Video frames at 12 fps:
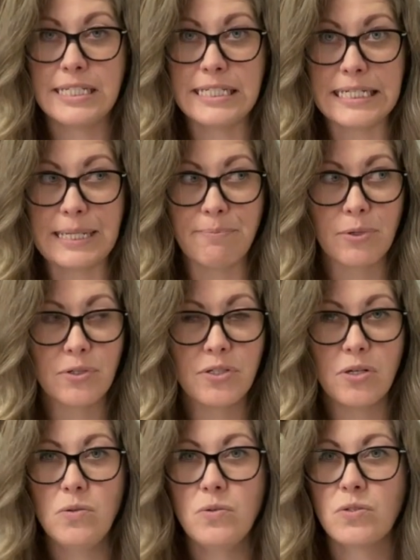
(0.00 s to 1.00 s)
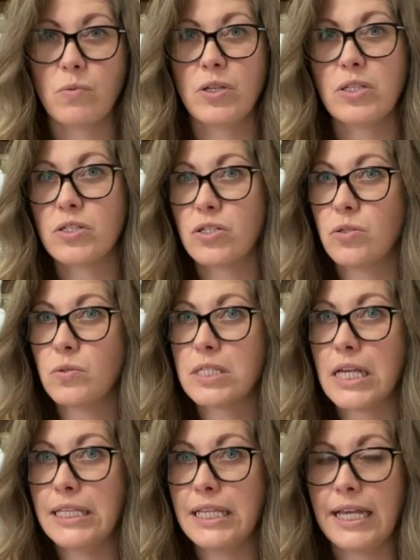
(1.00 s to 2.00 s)
deeper zones where there's no
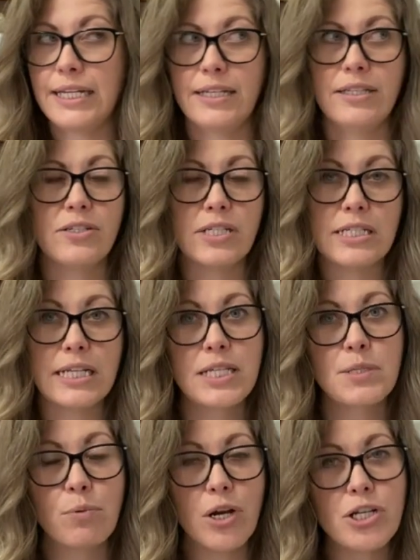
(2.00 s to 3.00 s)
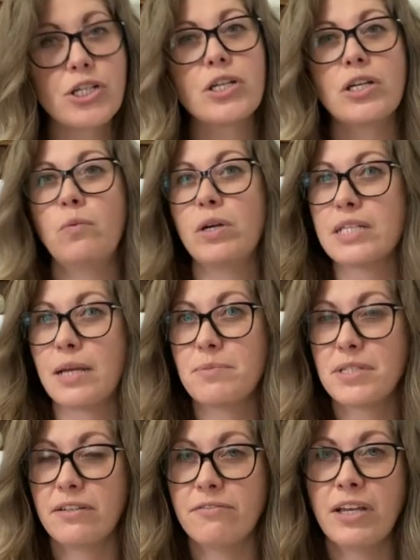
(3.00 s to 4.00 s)
sunlight and there's intense pressure, and what
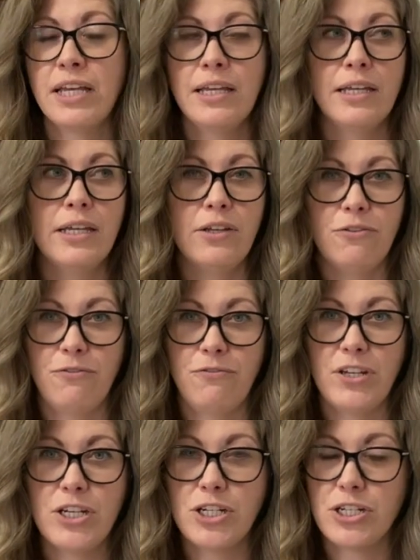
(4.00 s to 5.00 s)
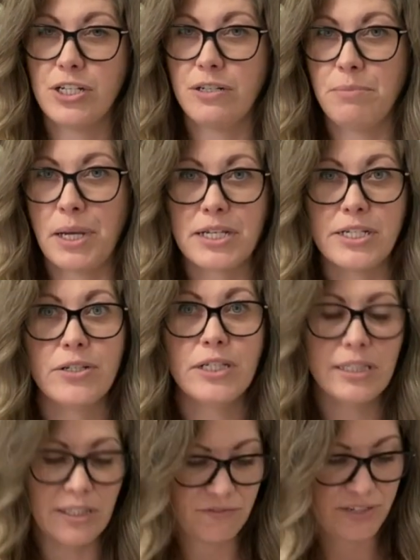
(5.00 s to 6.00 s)
types of fish and
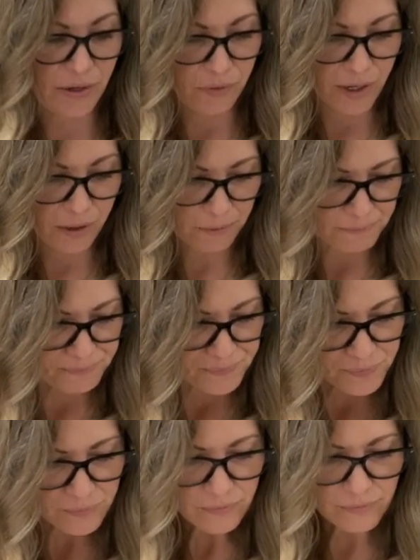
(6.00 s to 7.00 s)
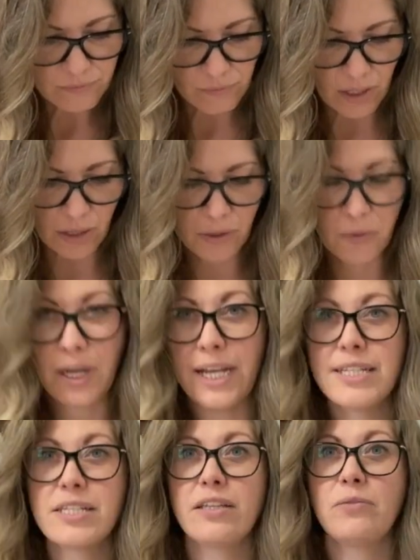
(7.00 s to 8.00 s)
bacteria live down there.
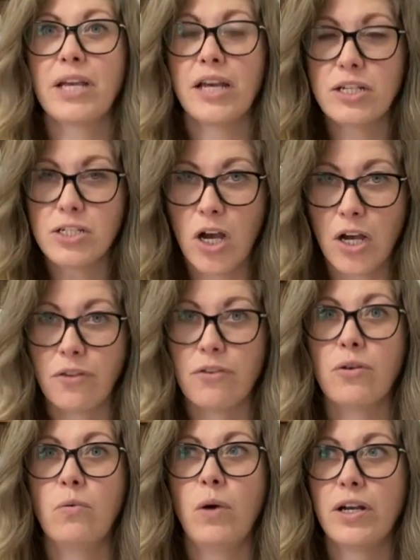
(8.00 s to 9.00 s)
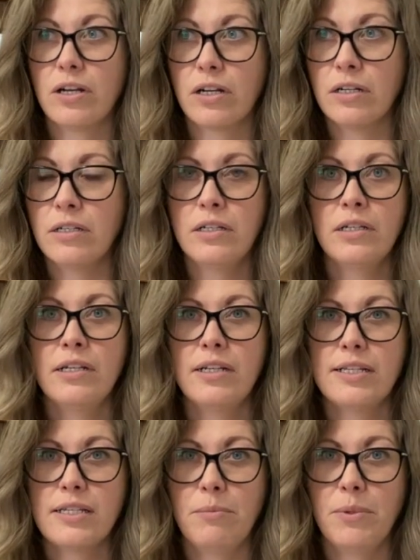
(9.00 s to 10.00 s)
Okay, so then we kind of talk through what are
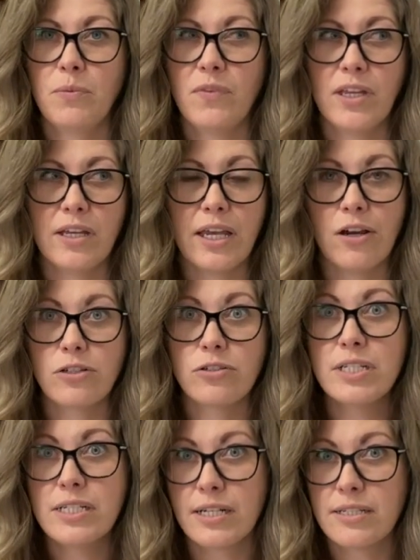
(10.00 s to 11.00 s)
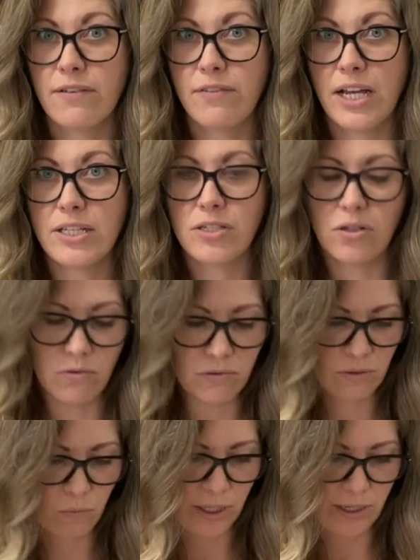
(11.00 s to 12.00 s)
some of the characteristics of that
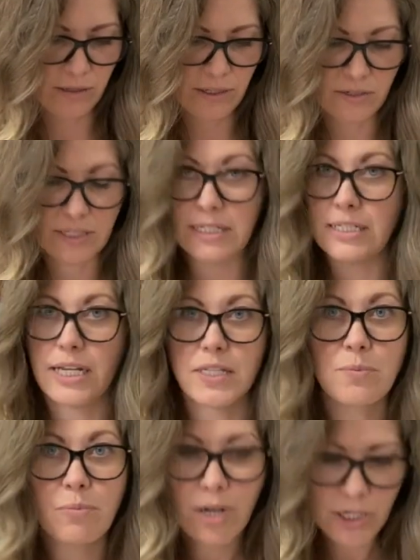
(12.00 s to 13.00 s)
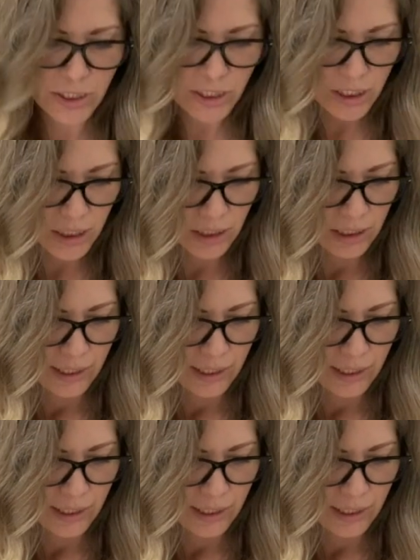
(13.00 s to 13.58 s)
zone. Well, there's intense pressure.